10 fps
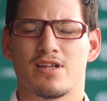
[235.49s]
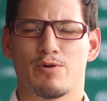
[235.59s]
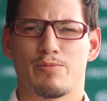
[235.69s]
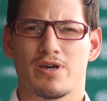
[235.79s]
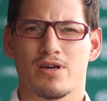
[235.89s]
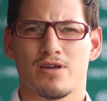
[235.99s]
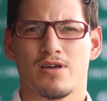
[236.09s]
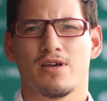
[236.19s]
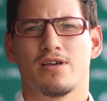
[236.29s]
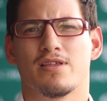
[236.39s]
Namibia.
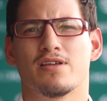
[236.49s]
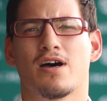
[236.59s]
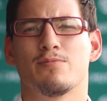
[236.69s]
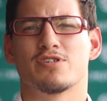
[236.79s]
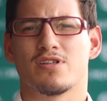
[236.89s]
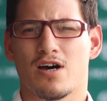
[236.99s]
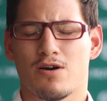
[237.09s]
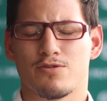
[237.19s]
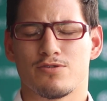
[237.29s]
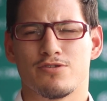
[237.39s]
The time is
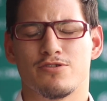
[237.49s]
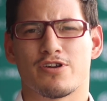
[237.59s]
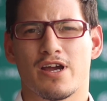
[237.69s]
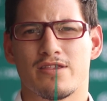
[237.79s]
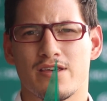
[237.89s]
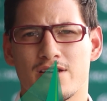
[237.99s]
now to do great